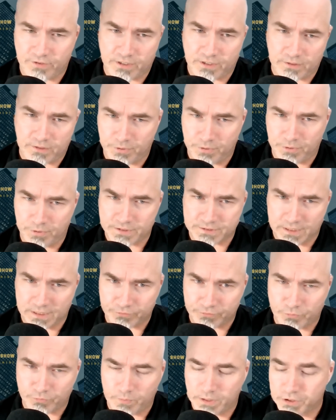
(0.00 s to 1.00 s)
everything plays
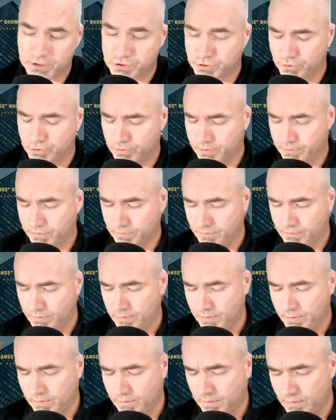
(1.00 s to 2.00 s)
out the way it should.
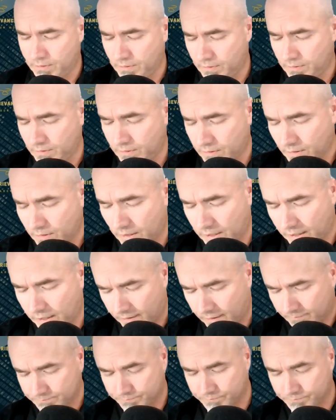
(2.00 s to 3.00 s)

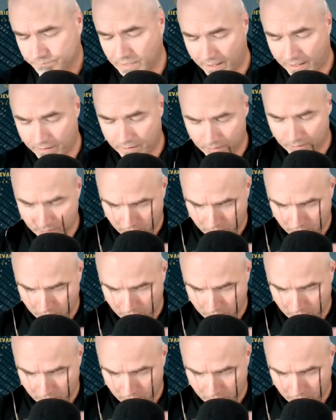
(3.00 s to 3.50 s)
That